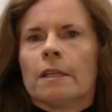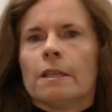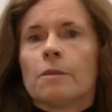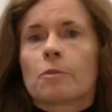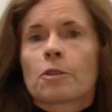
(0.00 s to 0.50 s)

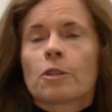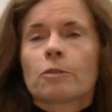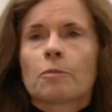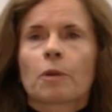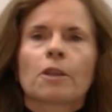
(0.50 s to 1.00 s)
In Brazil,
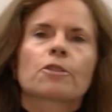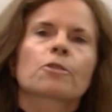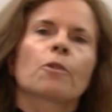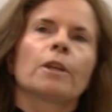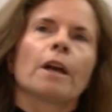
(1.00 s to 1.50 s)
the price
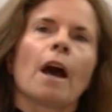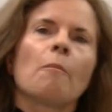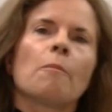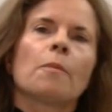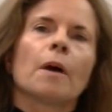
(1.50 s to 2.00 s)
is going
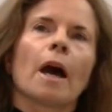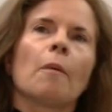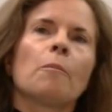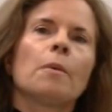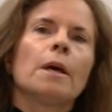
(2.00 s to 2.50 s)
up,
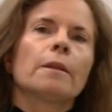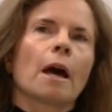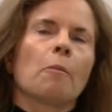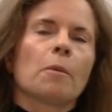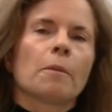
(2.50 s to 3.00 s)
up, and
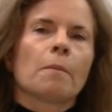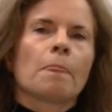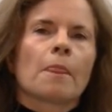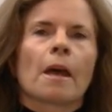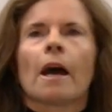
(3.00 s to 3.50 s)
up.
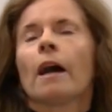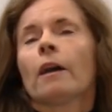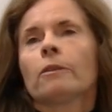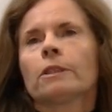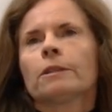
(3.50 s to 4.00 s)

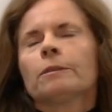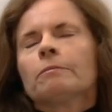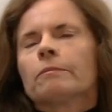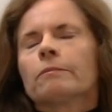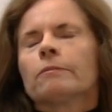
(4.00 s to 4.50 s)
All the
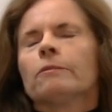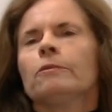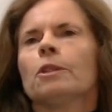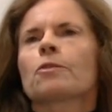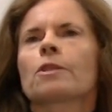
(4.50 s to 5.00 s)

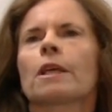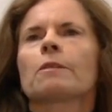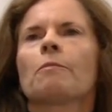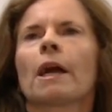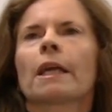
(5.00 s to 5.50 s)
real
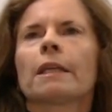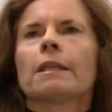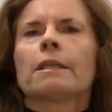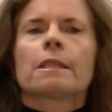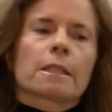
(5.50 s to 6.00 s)
estate market
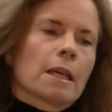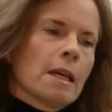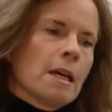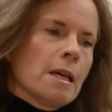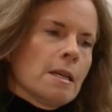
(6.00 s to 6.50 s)

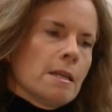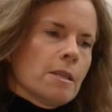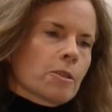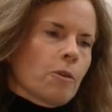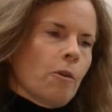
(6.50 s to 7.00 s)

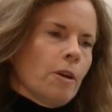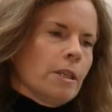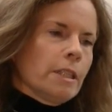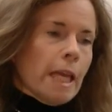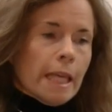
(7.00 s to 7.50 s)
is
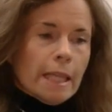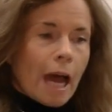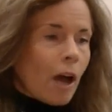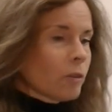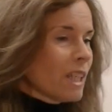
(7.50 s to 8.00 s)
going, and
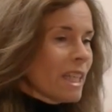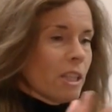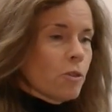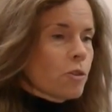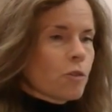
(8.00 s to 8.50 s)
all the
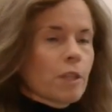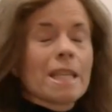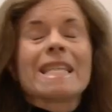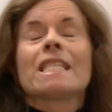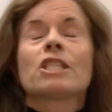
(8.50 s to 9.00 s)

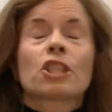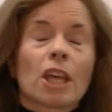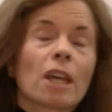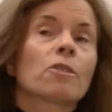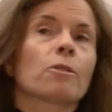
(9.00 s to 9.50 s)
industry in
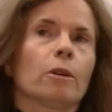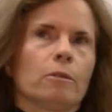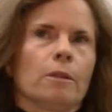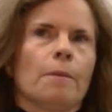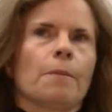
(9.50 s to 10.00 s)

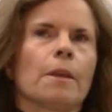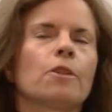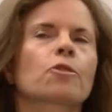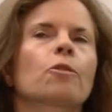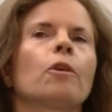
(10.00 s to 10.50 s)
general
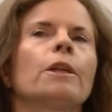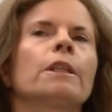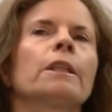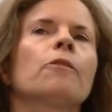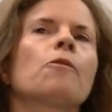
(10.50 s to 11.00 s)
is
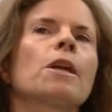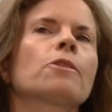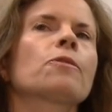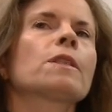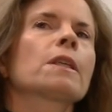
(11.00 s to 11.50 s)
growing a
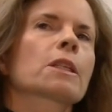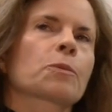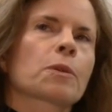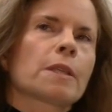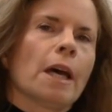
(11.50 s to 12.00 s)
rate of
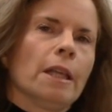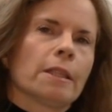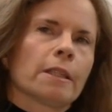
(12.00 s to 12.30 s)
6%.